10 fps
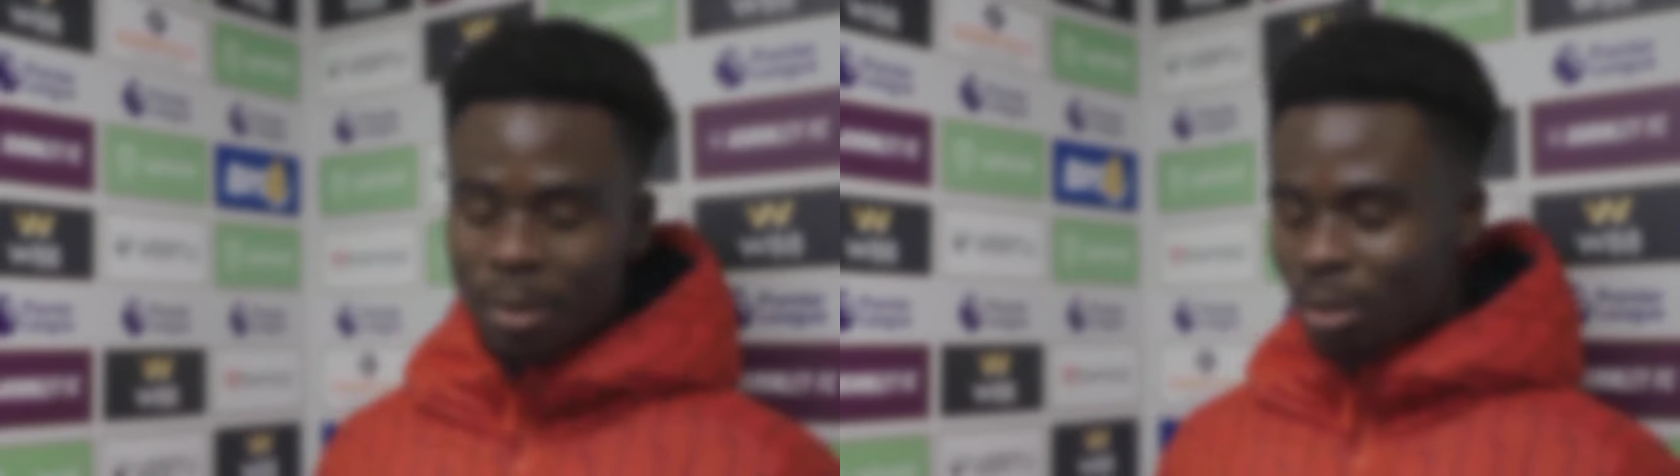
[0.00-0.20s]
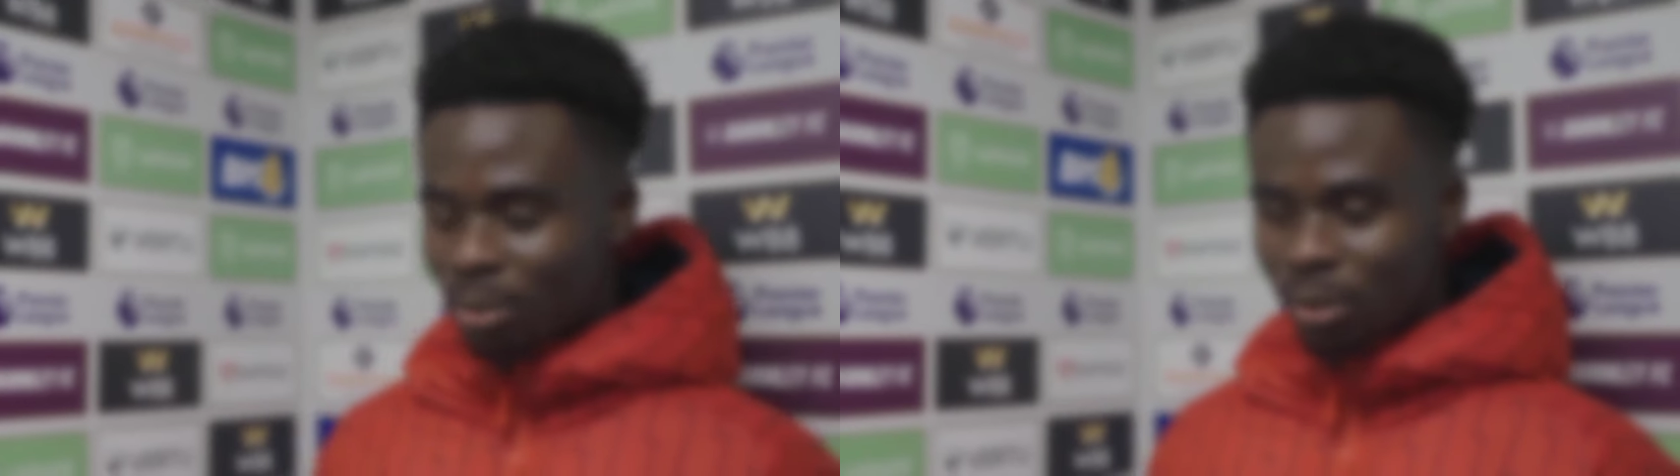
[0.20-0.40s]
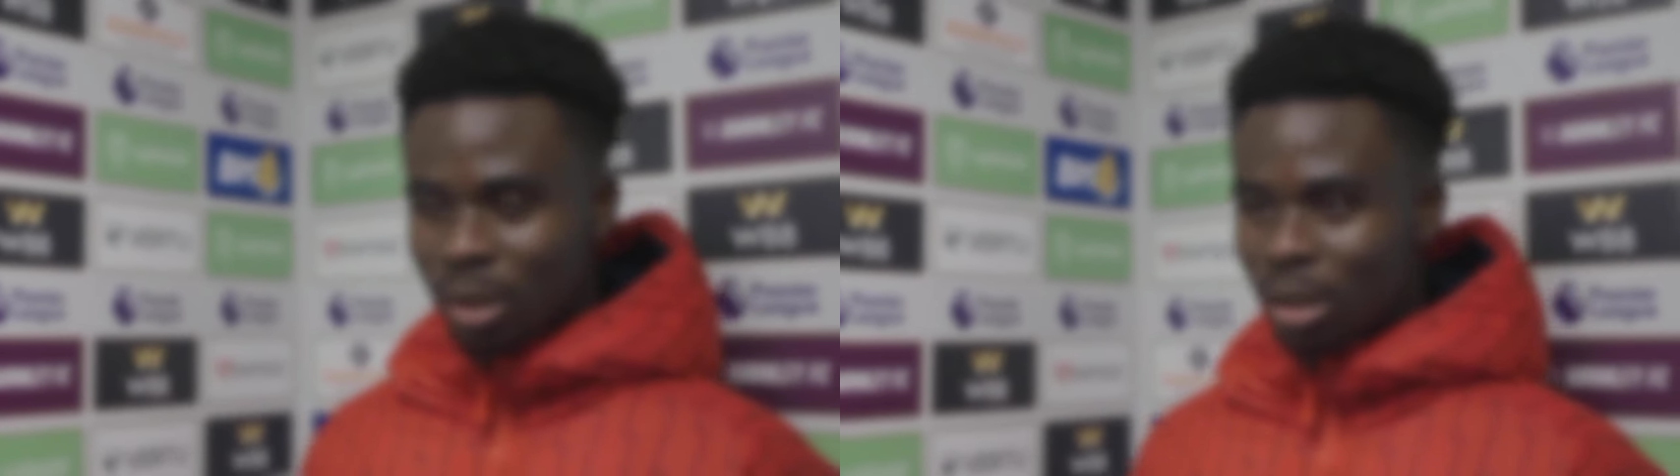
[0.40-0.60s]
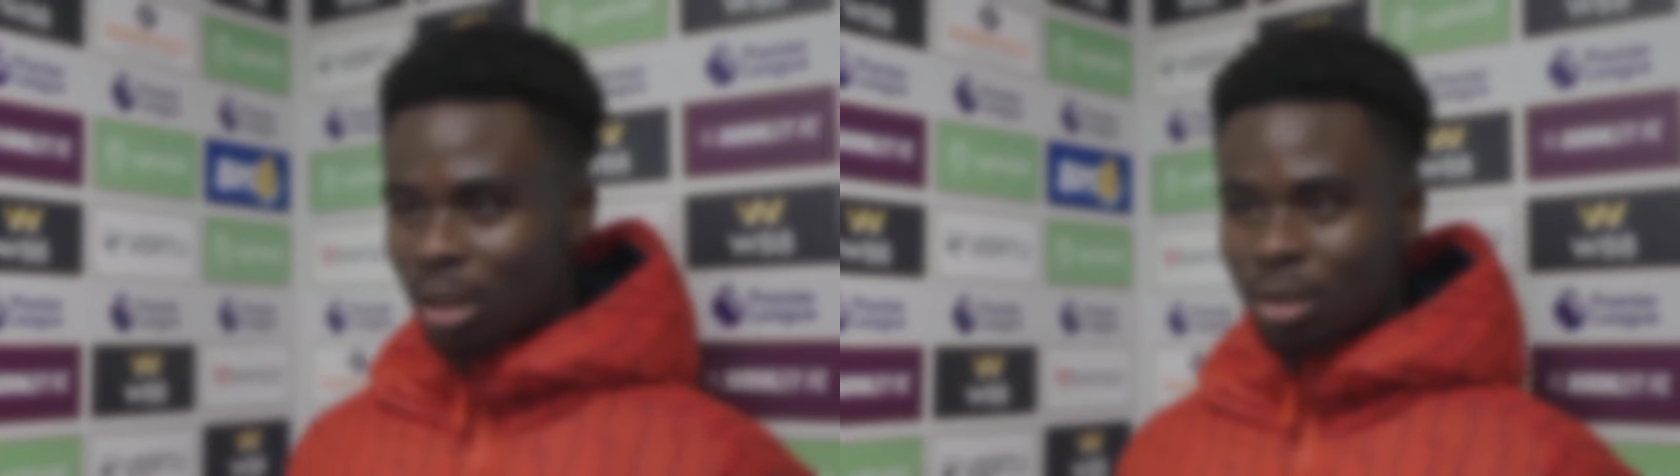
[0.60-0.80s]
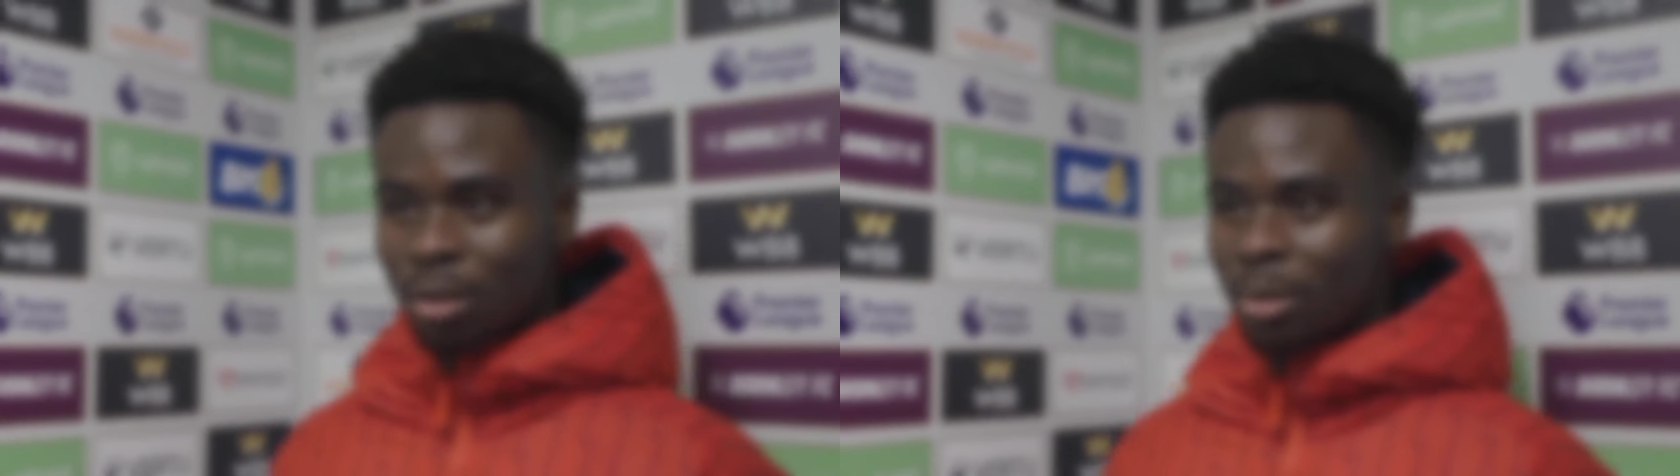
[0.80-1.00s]
the ball
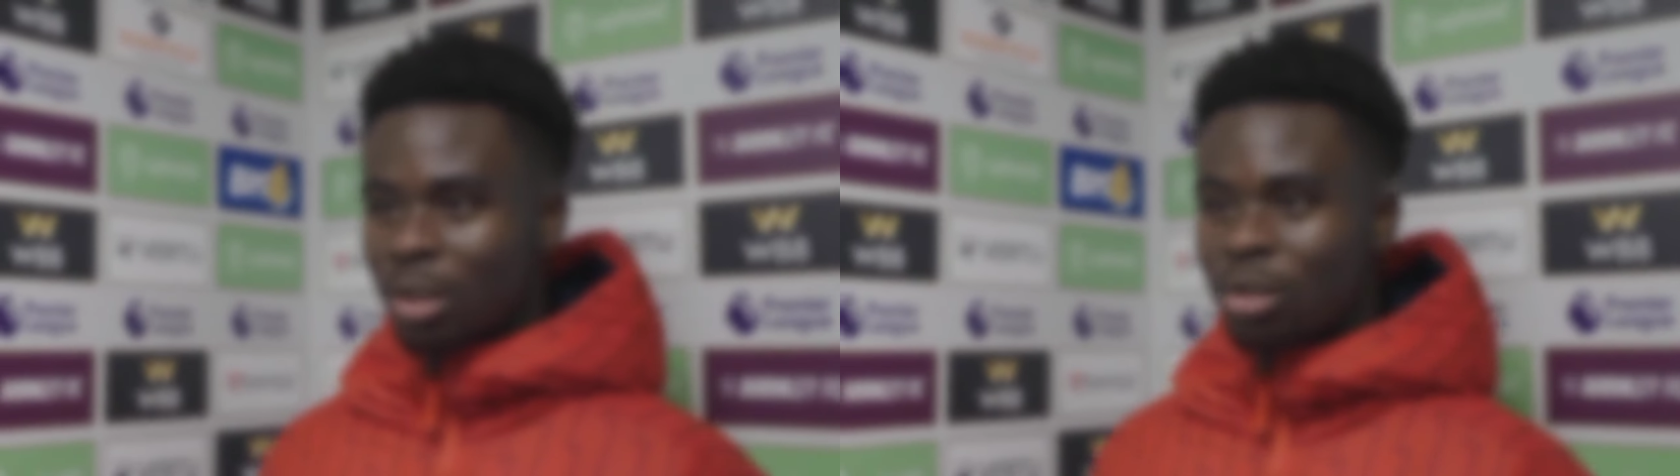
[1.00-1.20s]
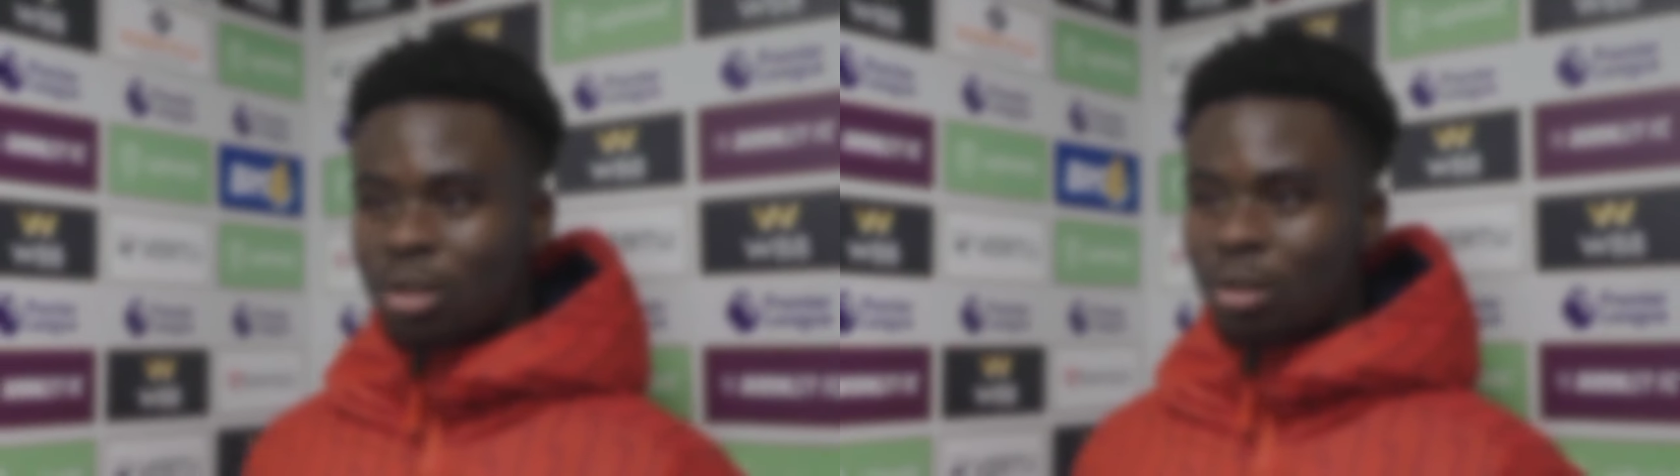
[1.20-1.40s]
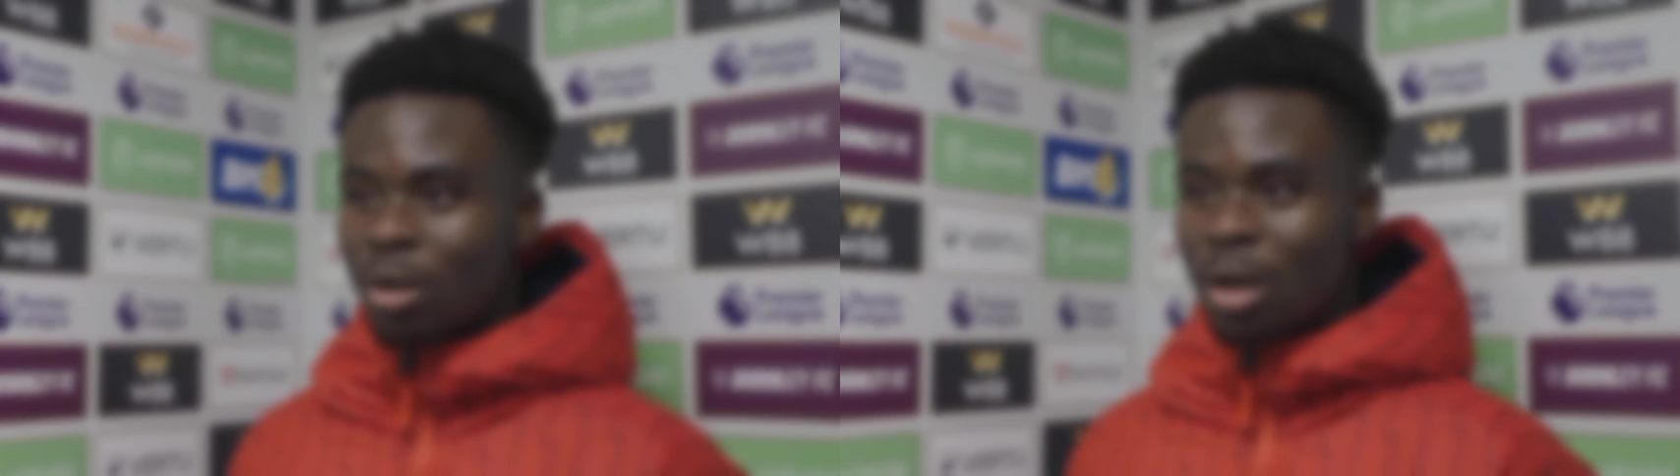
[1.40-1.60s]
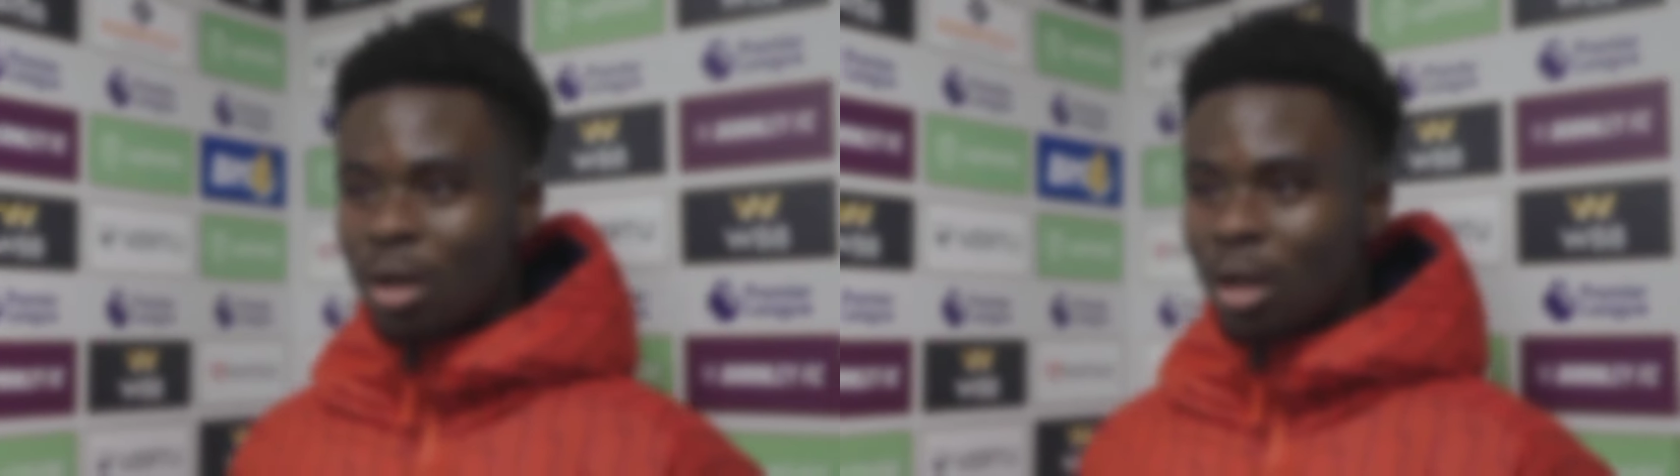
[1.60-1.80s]
in a good position, you know,